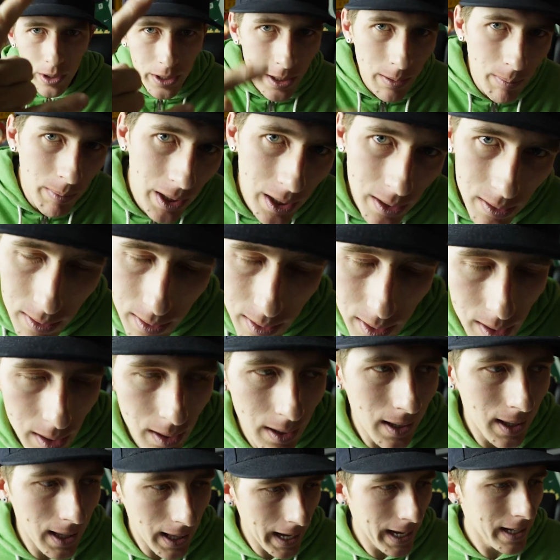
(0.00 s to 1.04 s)
emails
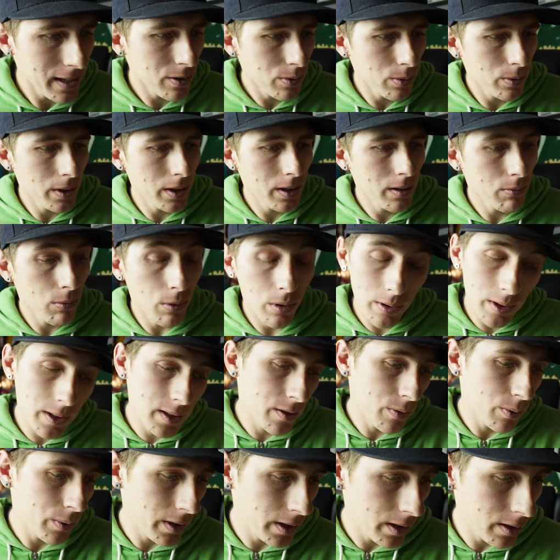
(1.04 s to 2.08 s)
last week, well
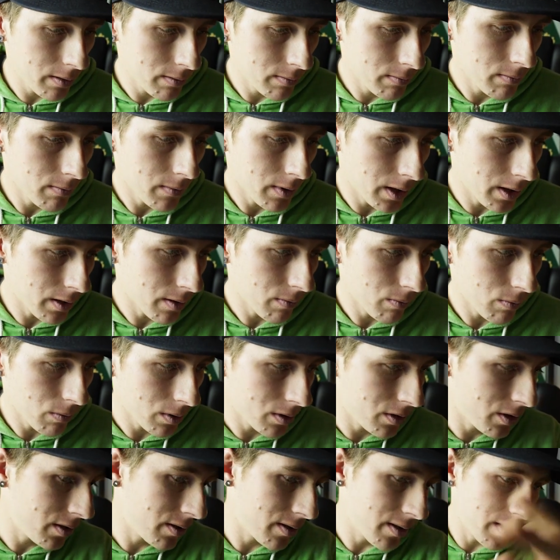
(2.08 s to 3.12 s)
this week, that,
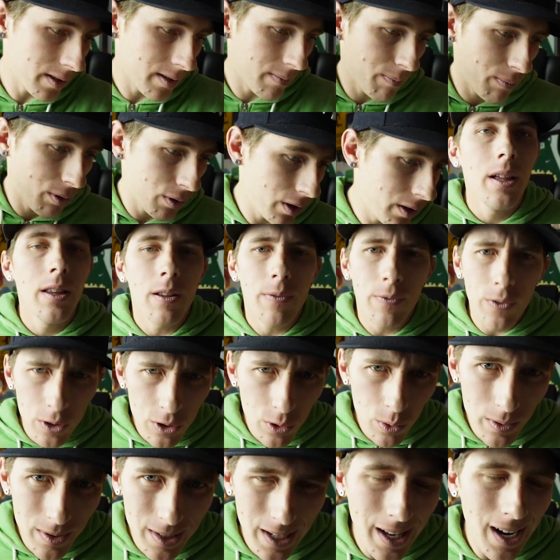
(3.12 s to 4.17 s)
which is this pre. The
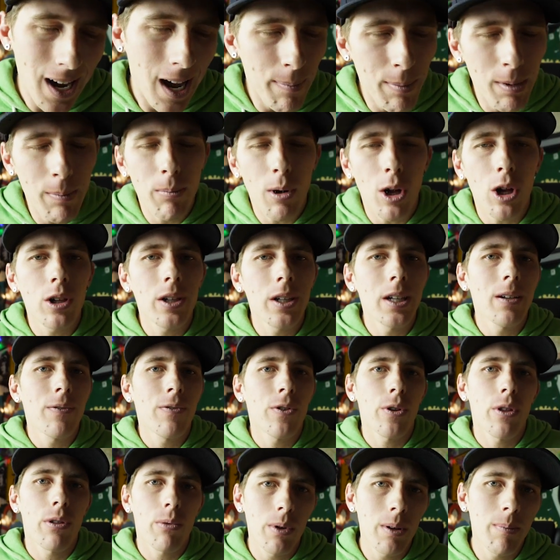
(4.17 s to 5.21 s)
first one said, I've been bulking
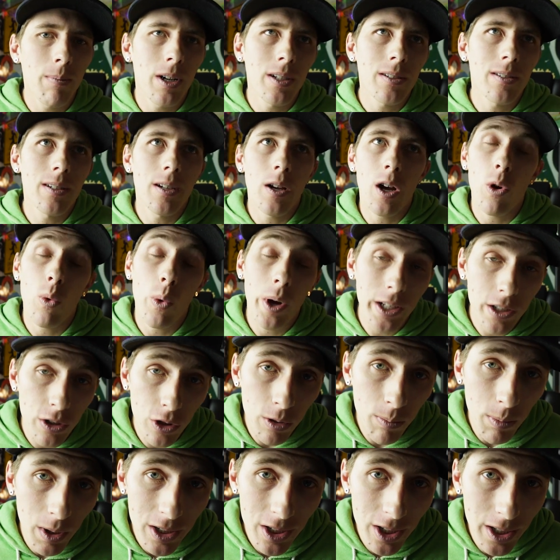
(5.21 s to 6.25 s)
for three months now. I weigh
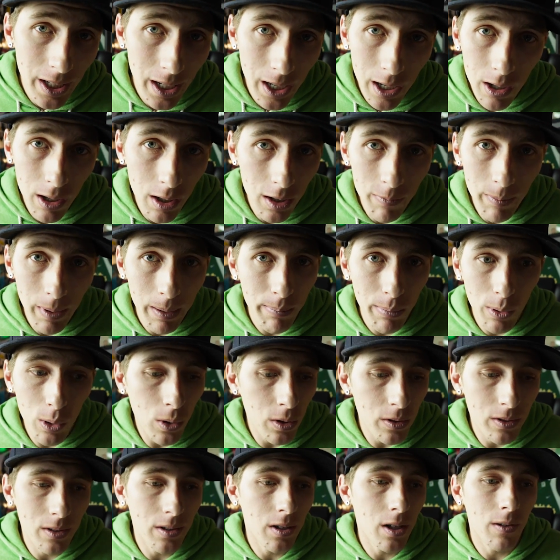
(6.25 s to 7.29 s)
too much to get on all of my
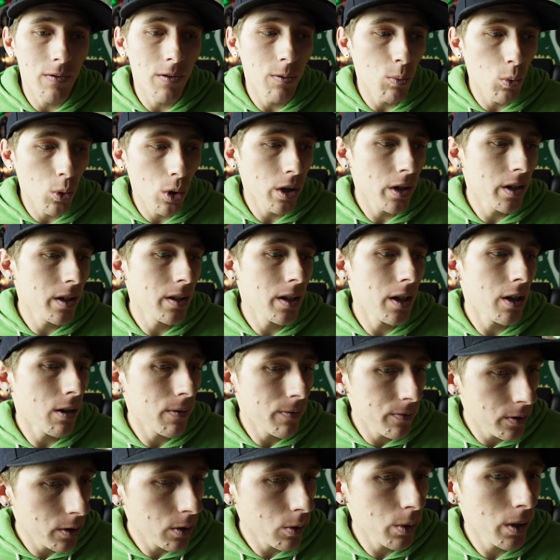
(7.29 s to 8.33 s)
poles and none of them work and they
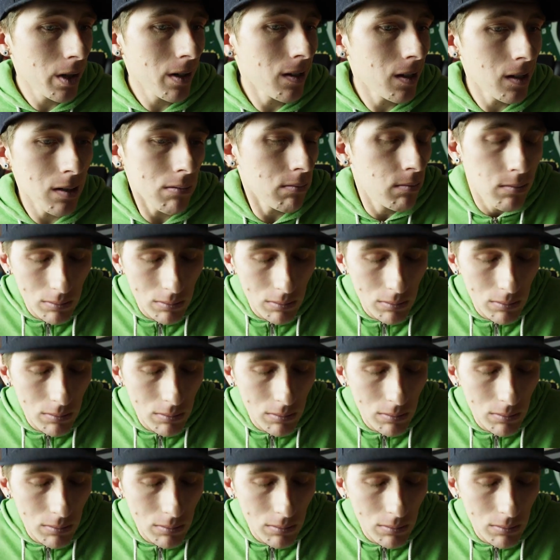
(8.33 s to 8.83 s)
all feel weird. I,